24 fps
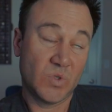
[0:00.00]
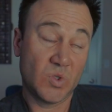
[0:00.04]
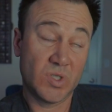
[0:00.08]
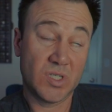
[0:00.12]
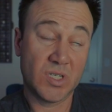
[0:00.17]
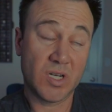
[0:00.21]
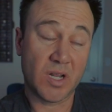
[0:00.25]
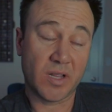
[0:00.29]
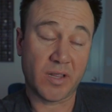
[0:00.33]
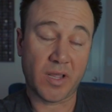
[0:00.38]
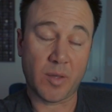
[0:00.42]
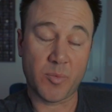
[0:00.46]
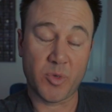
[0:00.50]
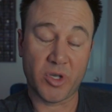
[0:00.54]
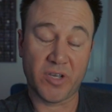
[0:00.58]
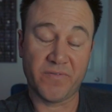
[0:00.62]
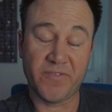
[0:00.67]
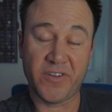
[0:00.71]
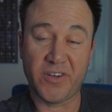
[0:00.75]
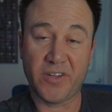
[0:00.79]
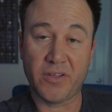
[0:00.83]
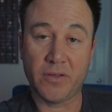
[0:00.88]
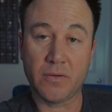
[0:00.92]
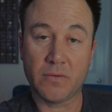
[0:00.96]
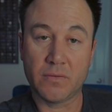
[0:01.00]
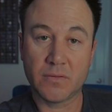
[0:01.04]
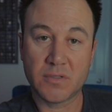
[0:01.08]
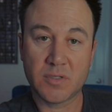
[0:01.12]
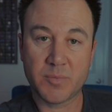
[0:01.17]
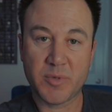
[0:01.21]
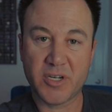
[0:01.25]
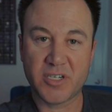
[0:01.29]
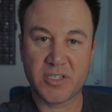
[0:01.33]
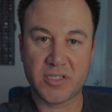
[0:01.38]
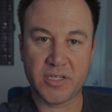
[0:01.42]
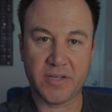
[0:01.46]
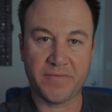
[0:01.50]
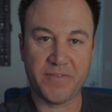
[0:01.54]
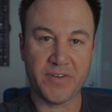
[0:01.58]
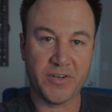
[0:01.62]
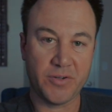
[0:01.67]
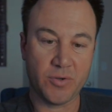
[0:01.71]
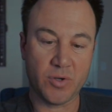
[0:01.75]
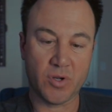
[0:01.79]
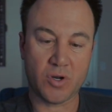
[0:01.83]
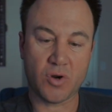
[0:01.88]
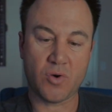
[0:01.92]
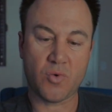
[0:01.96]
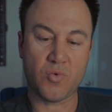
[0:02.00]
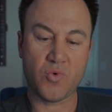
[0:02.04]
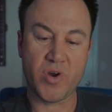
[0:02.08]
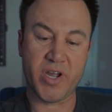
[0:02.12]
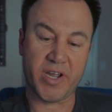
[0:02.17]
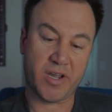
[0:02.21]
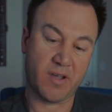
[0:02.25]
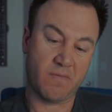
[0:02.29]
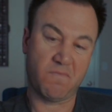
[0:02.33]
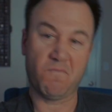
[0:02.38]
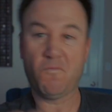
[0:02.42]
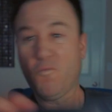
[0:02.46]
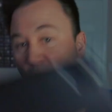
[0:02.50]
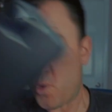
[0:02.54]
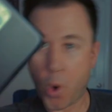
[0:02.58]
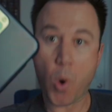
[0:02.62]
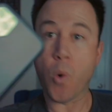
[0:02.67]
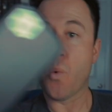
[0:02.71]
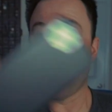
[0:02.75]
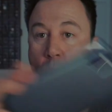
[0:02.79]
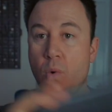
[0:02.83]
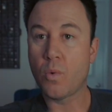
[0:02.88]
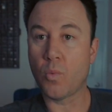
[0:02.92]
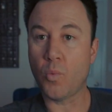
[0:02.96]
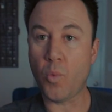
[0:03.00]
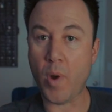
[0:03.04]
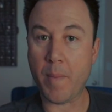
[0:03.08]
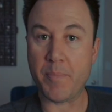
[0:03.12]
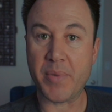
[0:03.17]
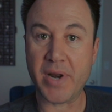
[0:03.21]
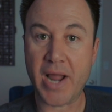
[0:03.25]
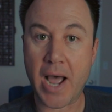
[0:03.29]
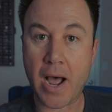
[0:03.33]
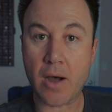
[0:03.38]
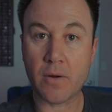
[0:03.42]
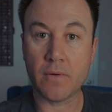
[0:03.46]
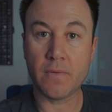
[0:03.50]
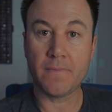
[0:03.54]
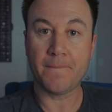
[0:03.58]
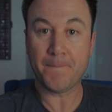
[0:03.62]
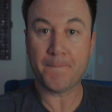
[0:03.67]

It's not that big of a deal, especially if you do it quick. Whip it out.